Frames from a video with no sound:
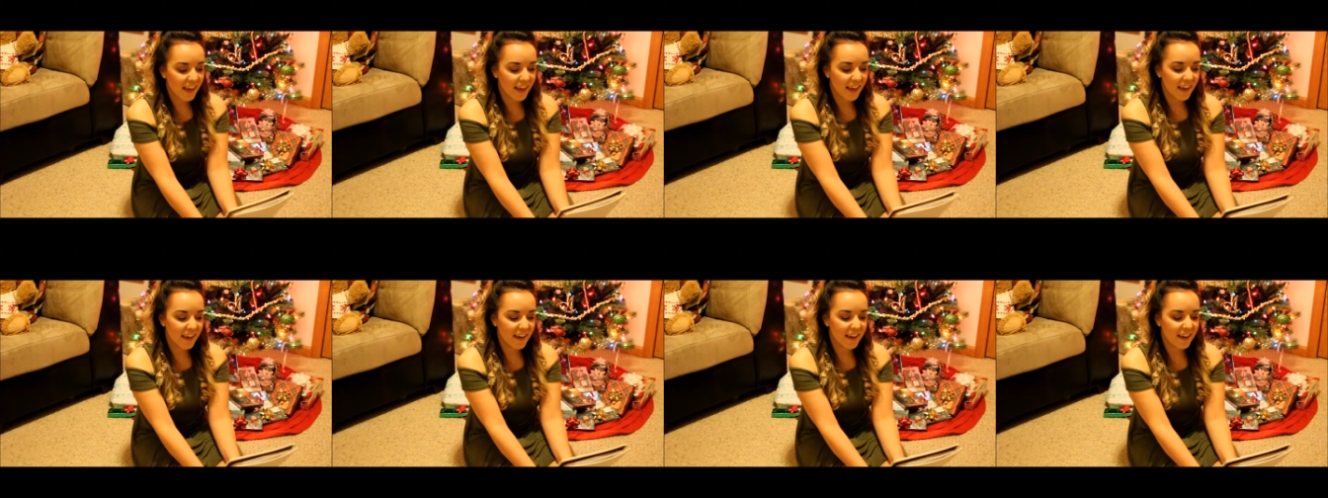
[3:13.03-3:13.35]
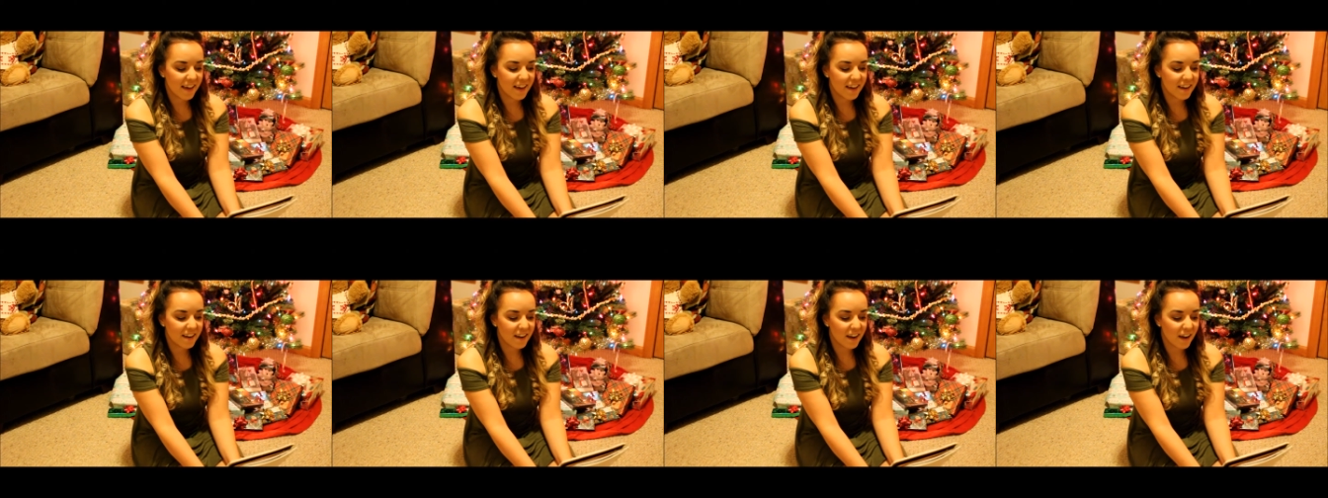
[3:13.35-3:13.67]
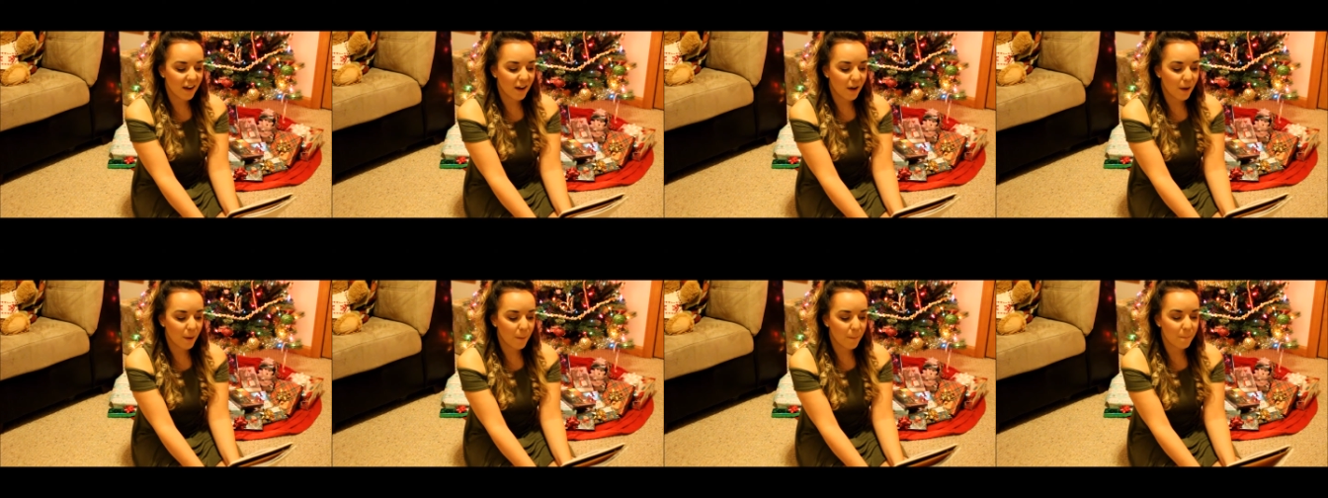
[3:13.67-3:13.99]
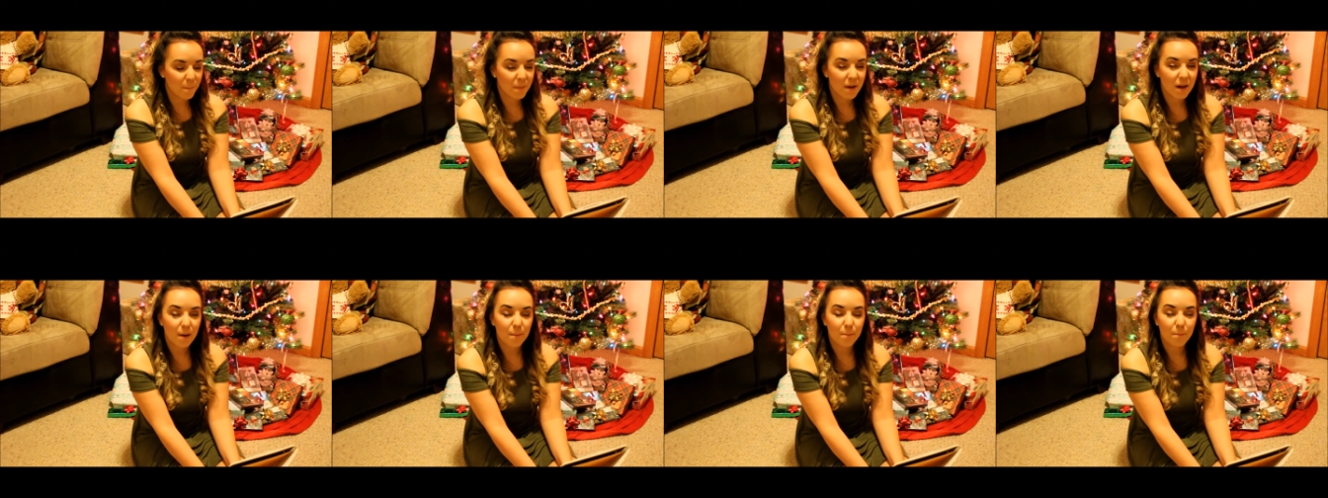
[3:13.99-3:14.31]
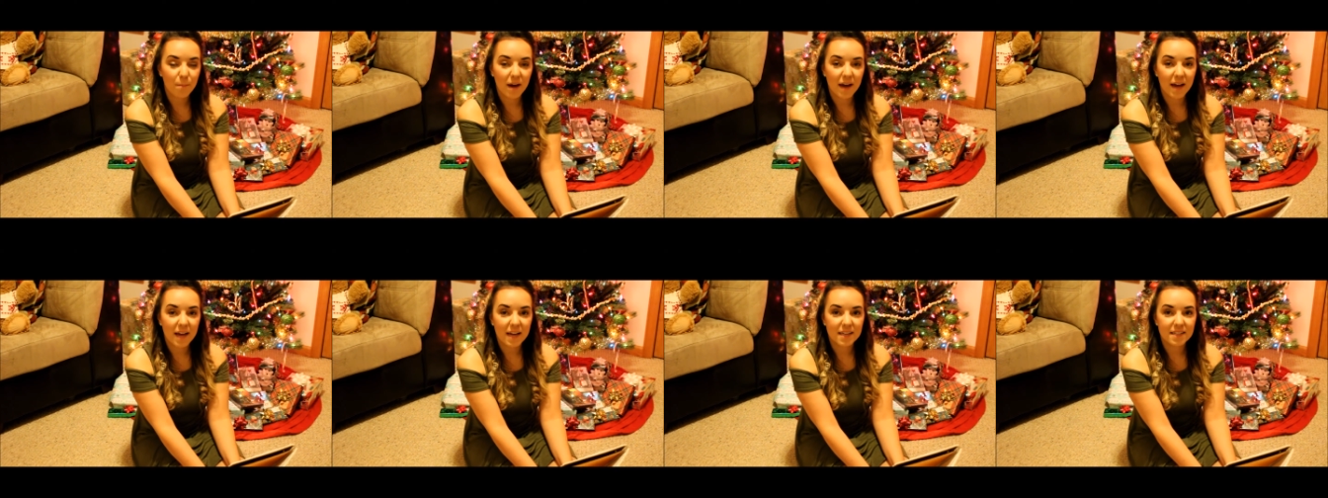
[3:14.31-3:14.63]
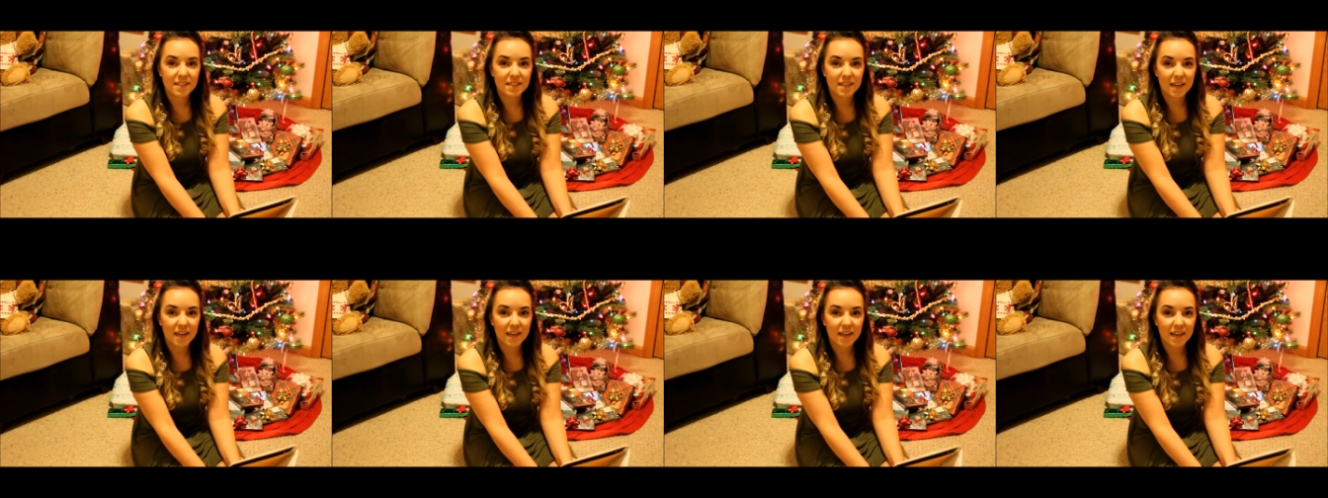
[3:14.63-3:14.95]
And um, my
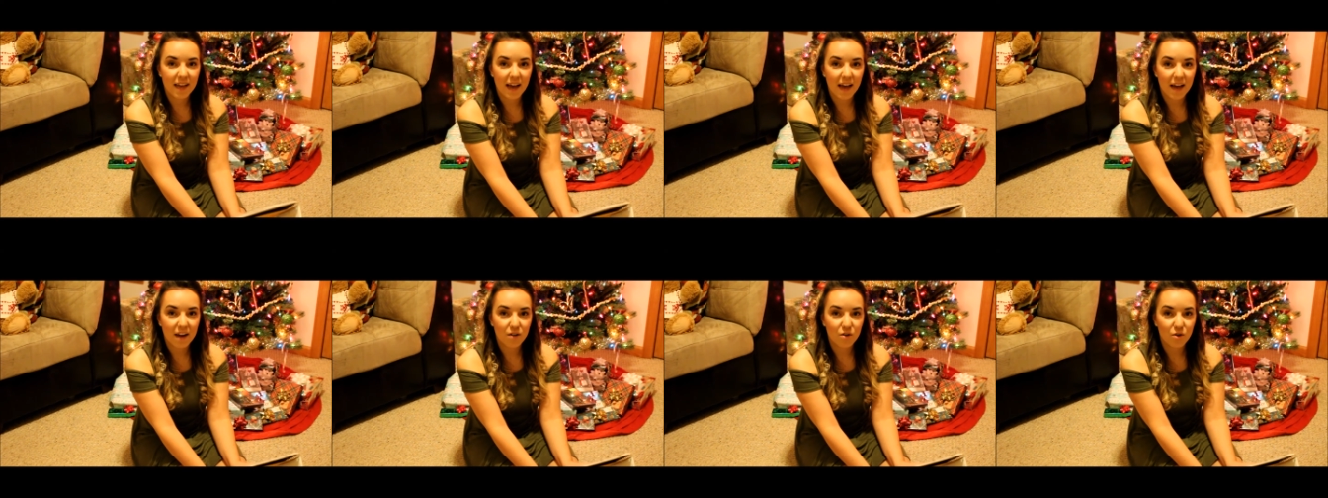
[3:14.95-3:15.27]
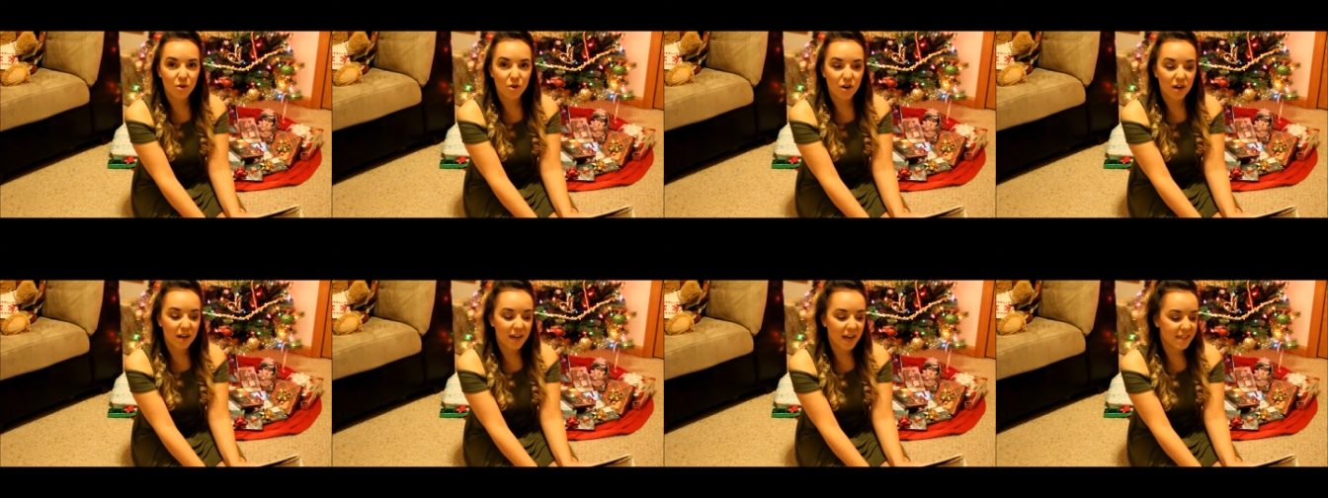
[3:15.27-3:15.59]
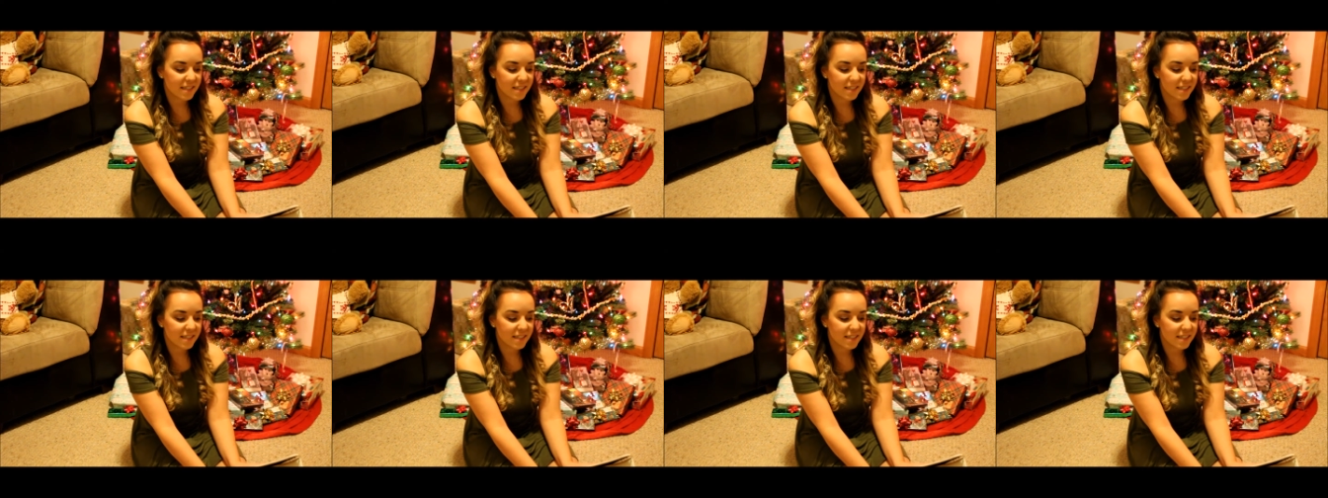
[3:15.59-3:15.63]
second category,